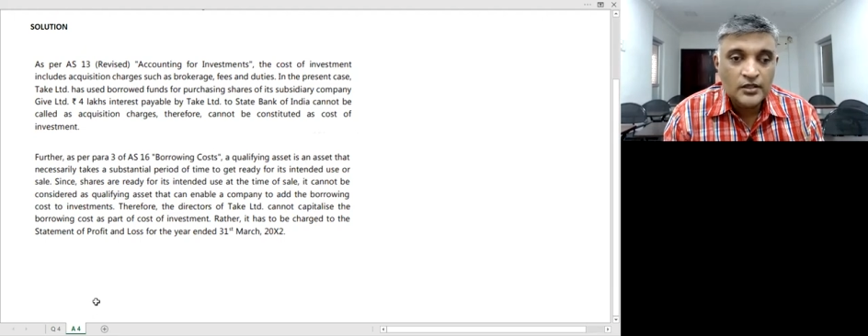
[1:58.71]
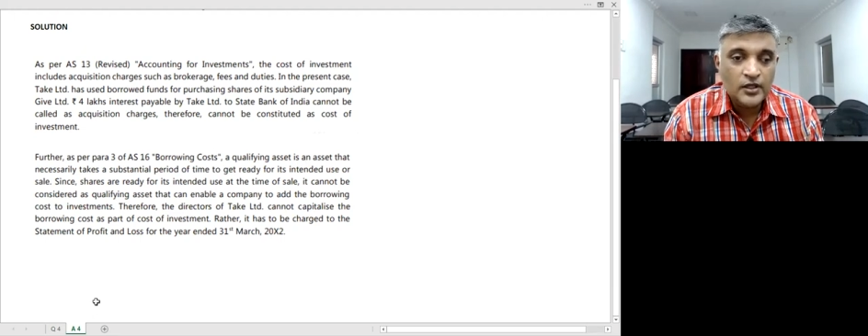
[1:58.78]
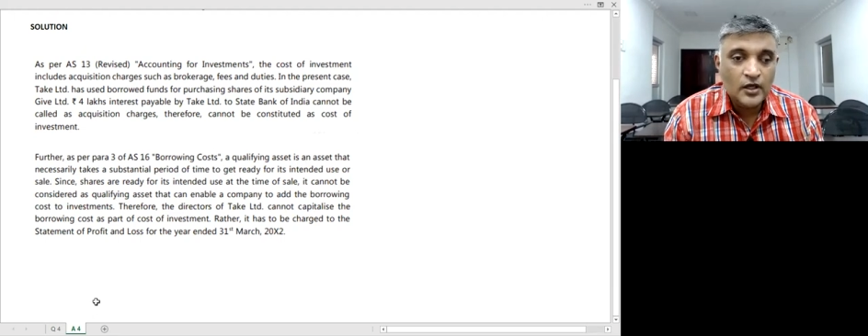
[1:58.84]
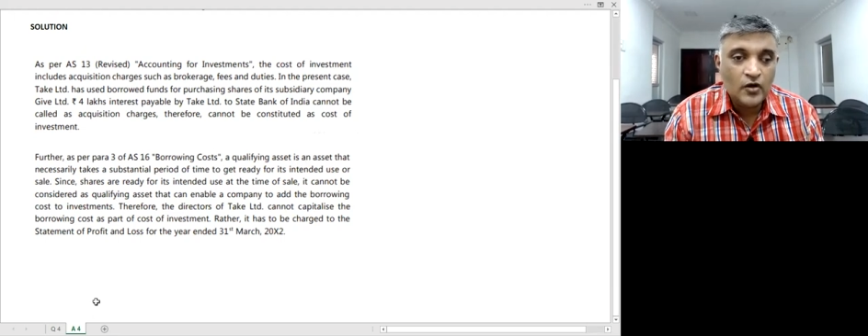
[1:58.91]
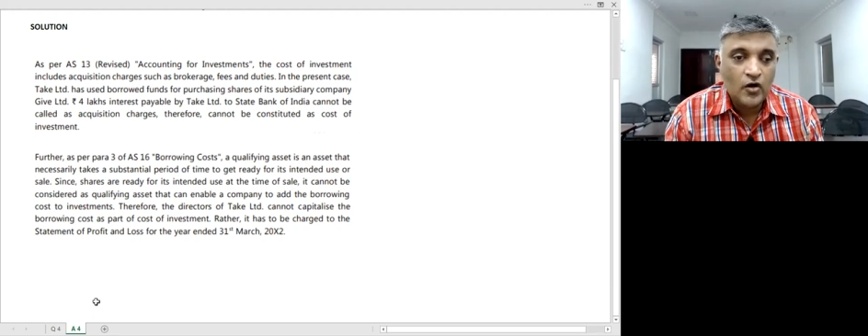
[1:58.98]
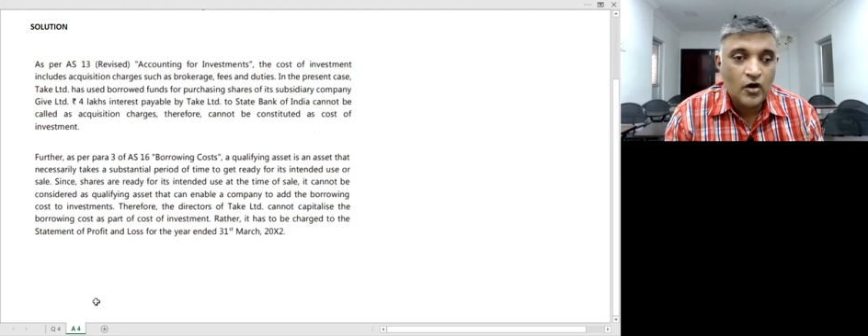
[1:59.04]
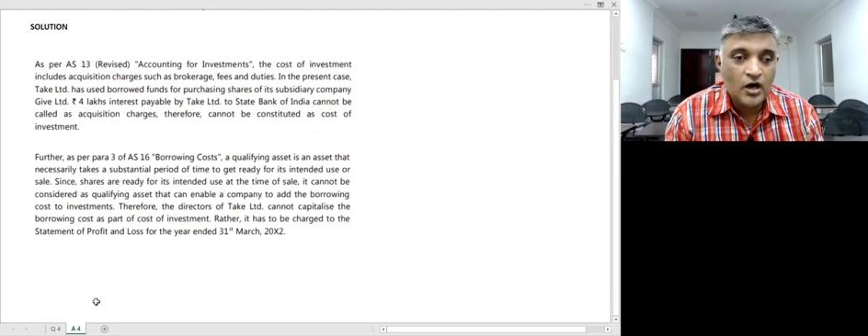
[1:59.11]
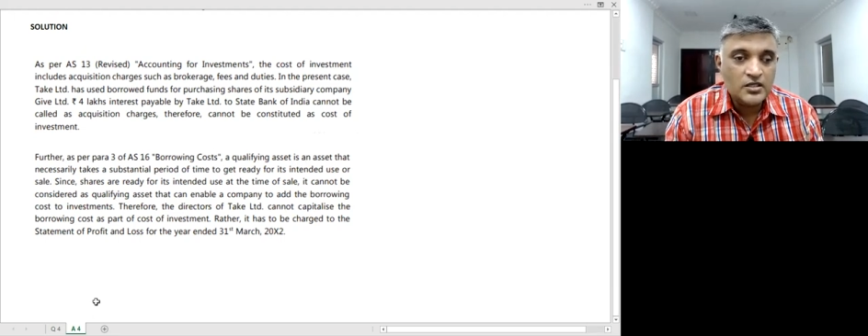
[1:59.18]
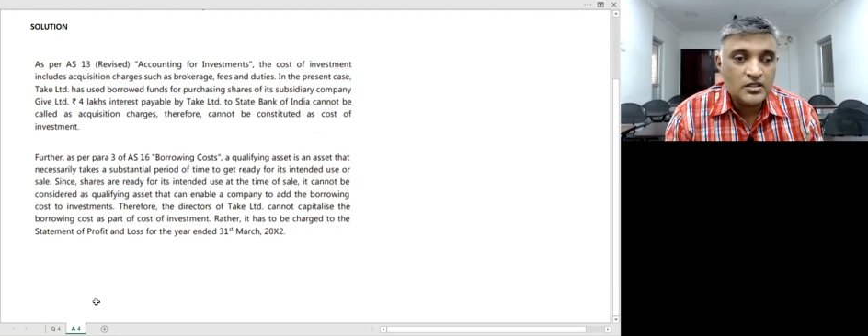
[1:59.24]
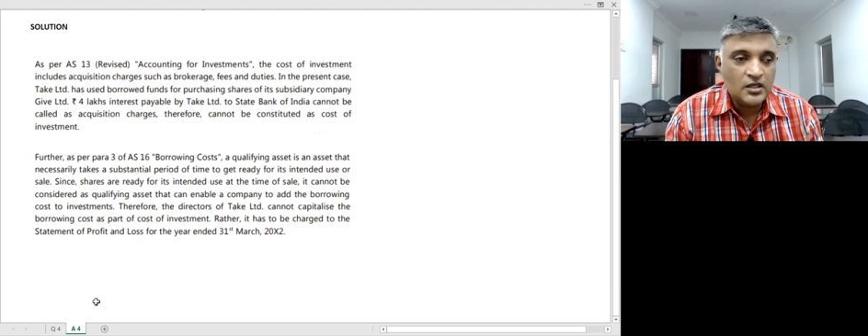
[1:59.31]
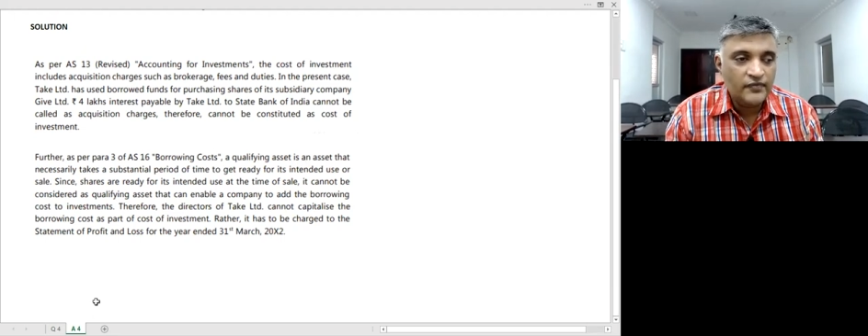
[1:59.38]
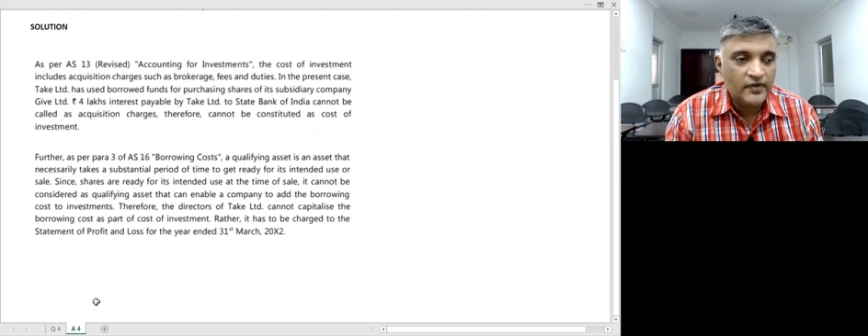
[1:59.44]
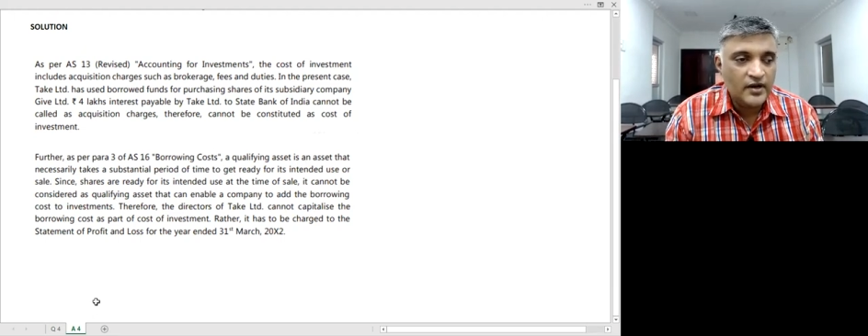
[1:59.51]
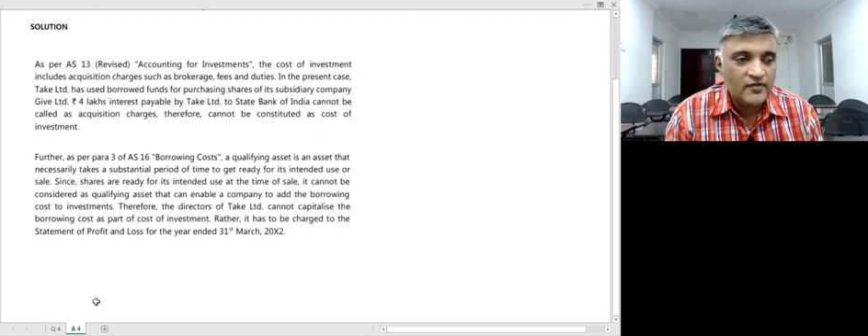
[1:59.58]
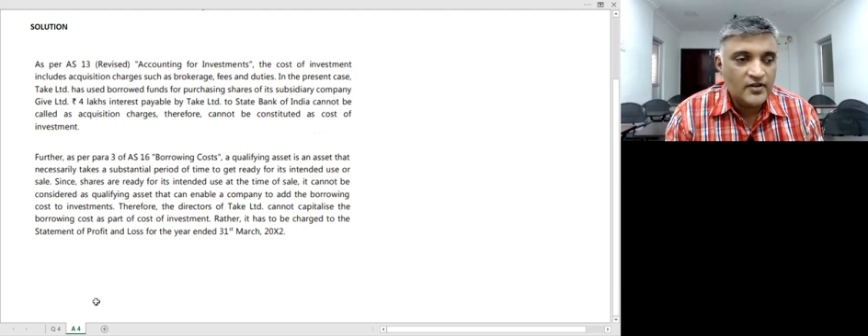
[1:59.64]
the cost
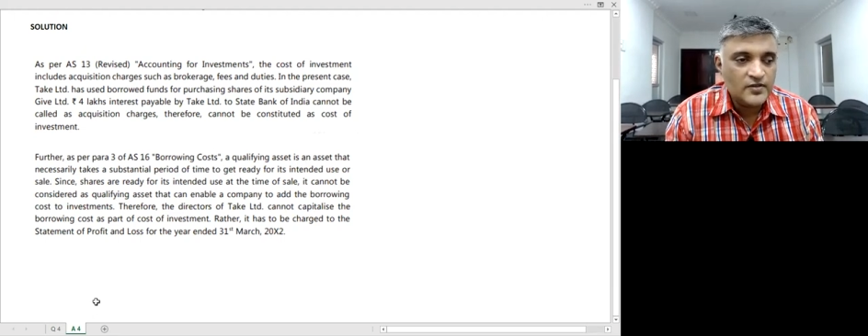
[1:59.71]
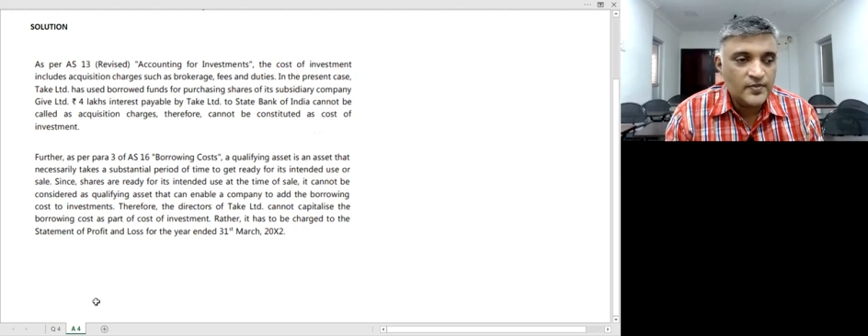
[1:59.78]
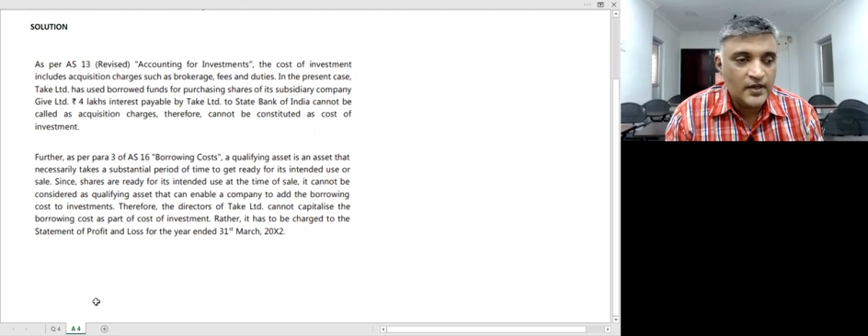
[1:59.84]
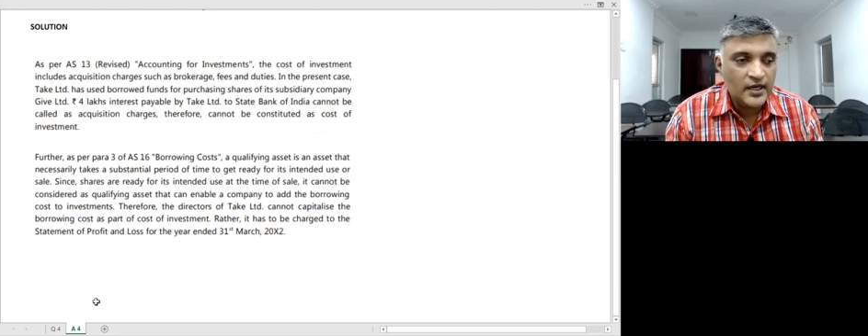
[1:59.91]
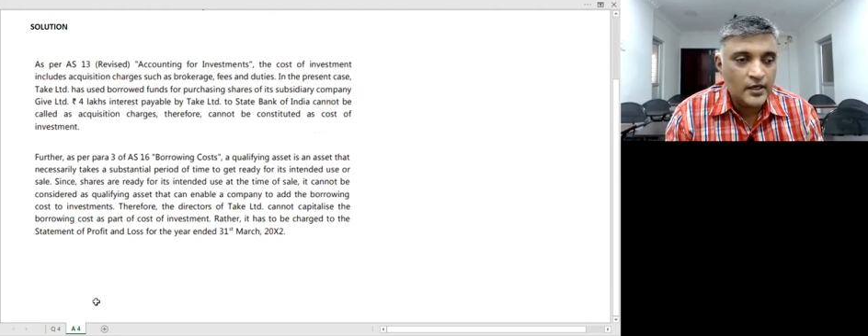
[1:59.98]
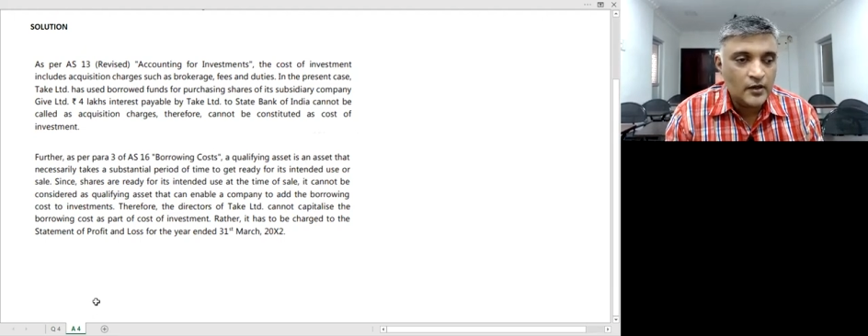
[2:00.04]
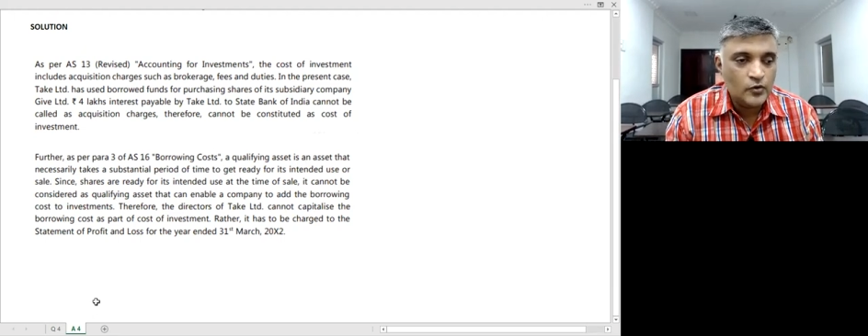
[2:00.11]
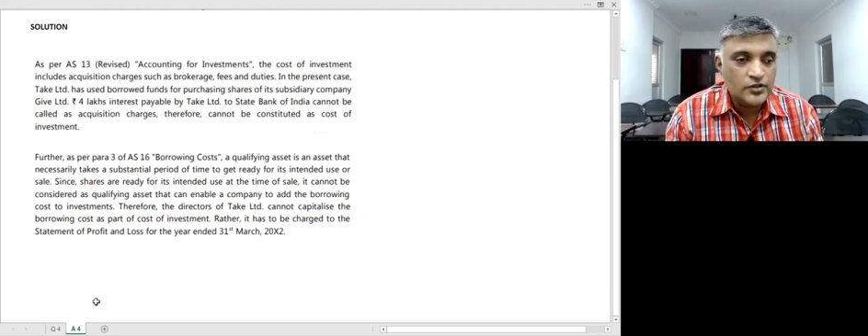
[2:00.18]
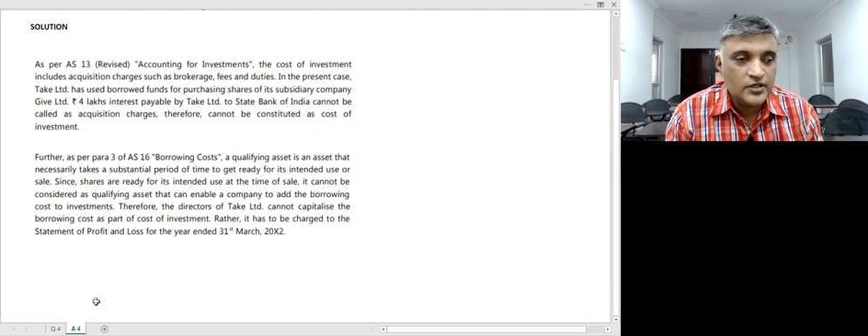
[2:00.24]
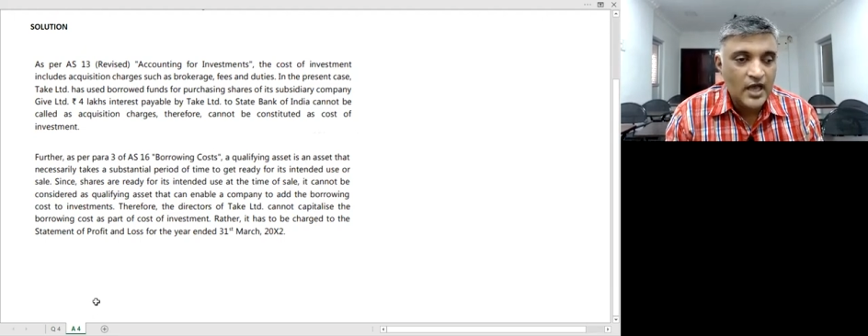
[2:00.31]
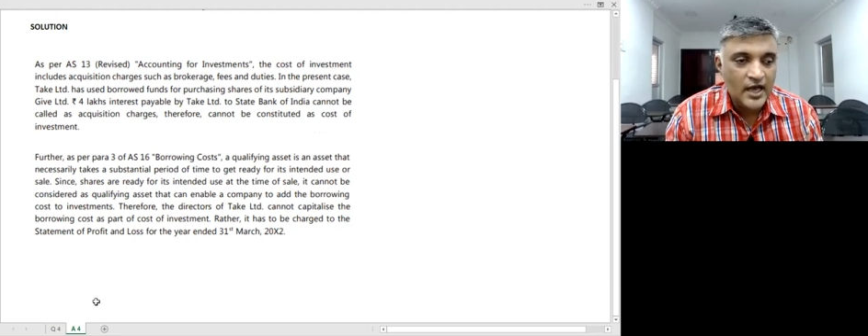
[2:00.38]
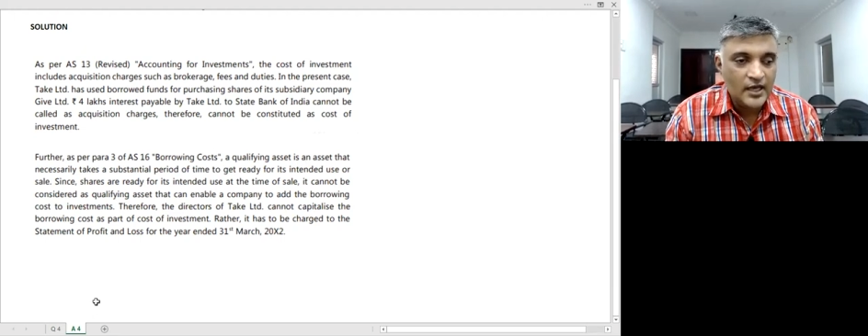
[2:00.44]
of investment includes